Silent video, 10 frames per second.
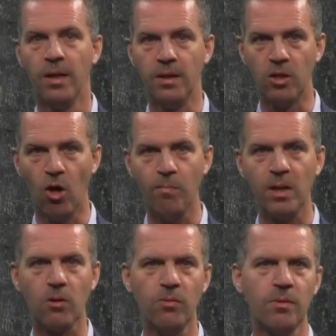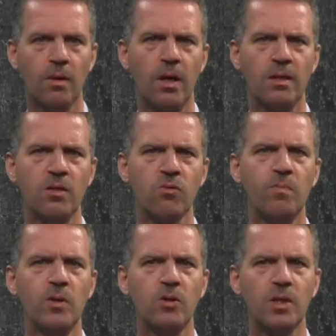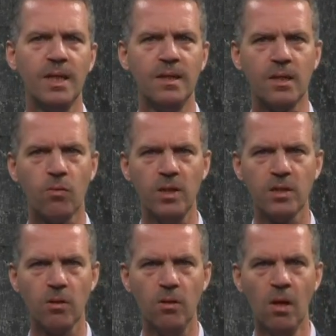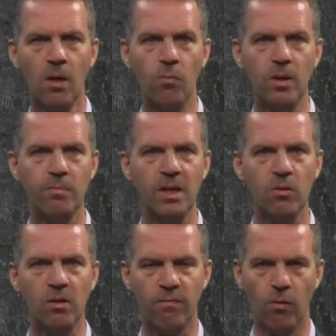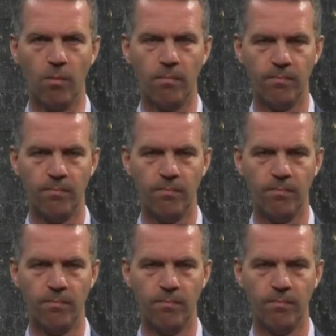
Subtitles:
the doping distribution in the crystal will be uniform.